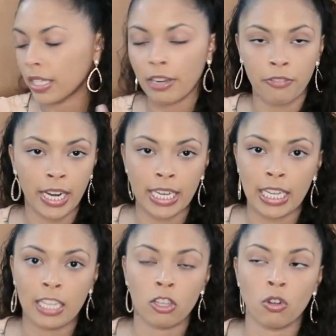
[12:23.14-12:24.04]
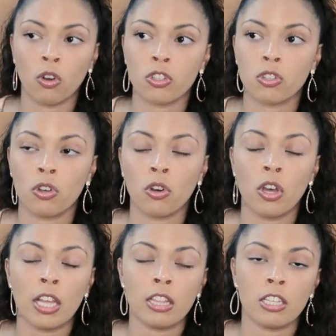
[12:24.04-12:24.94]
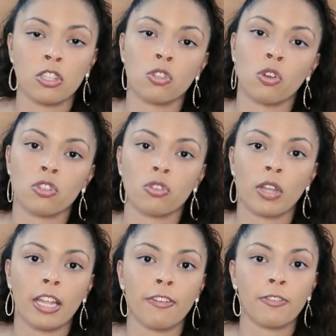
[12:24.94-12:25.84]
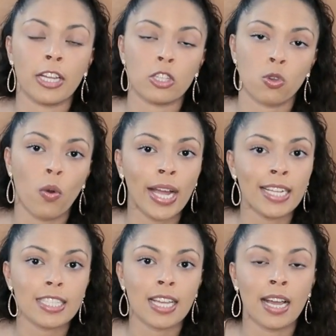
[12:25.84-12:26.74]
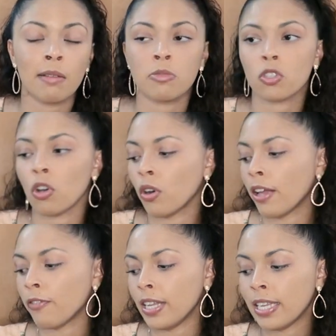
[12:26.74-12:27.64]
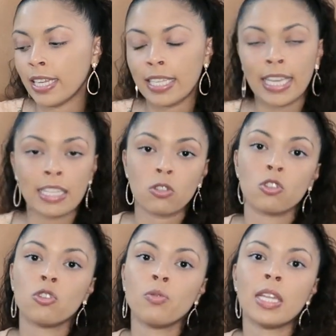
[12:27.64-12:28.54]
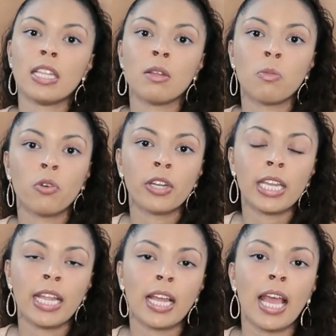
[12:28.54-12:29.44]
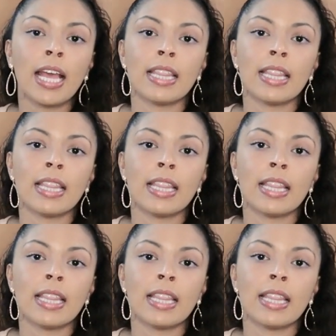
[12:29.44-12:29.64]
get ready. He can also, this is also here for his quiet time, so if he didn't get to do it in the morning,